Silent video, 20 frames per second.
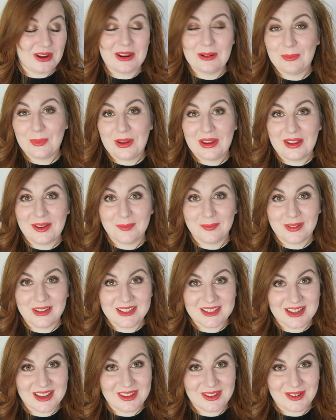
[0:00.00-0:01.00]
and we have
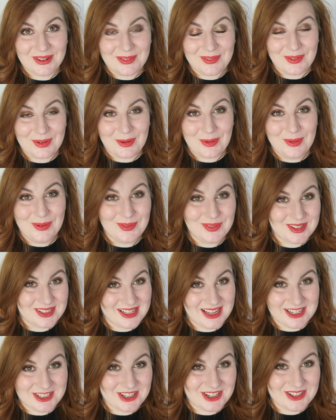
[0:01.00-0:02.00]
been together for over
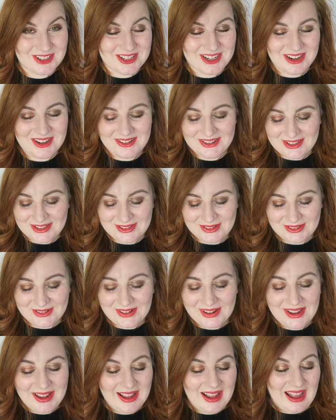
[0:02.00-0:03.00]
6 years now.
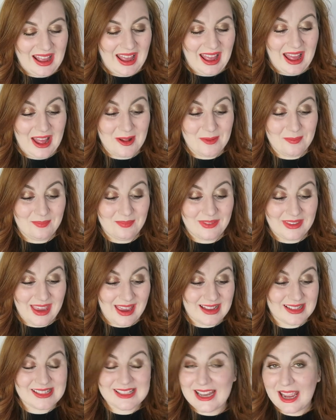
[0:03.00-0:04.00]
So yeah,
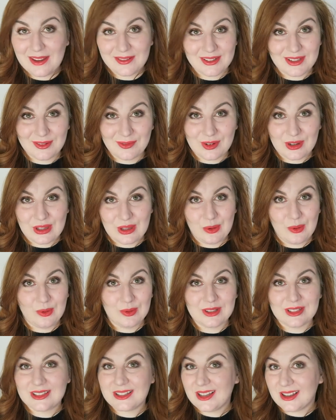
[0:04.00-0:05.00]
it's definitely really
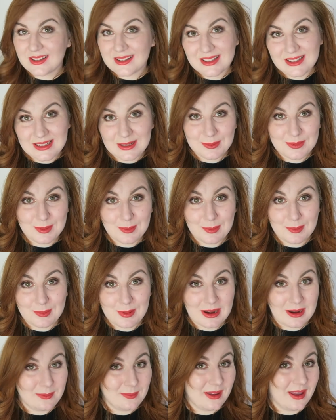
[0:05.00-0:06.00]
old. It doesn't seem to be
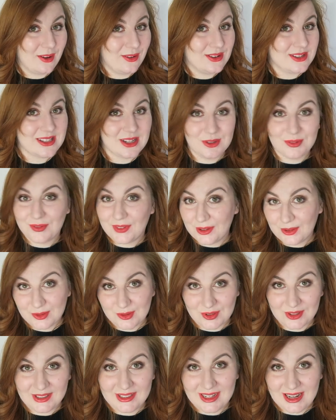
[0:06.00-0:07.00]
breaking me out. It still
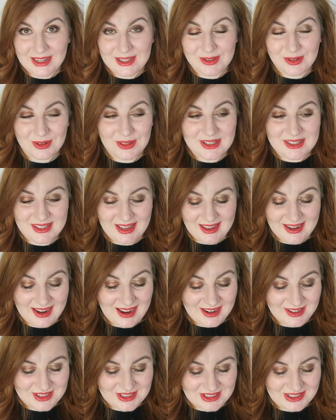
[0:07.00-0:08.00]
feels really nice on the skin
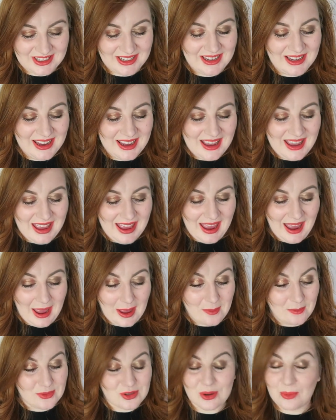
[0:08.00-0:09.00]
actually,
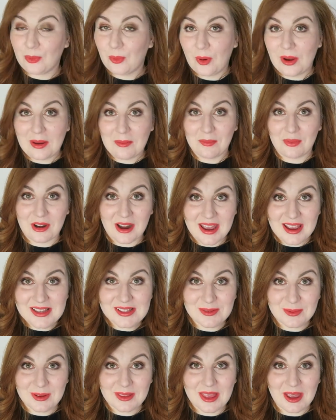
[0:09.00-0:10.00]
so I'm quite
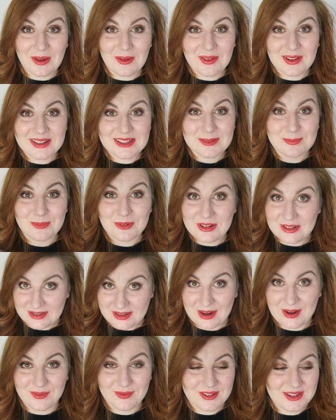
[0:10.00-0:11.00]
impressed with how it's
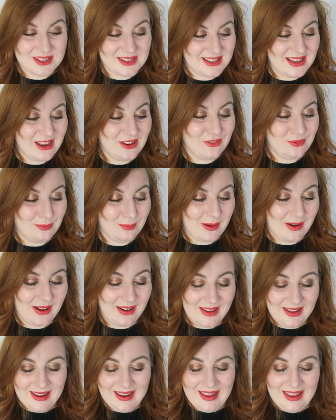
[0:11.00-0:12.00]
preserved itself,
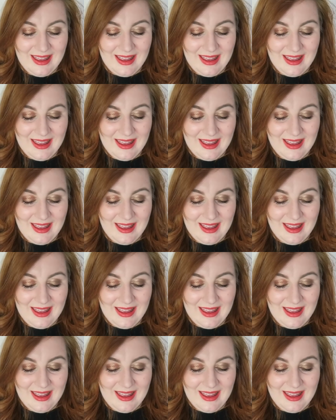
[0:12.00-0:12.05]
but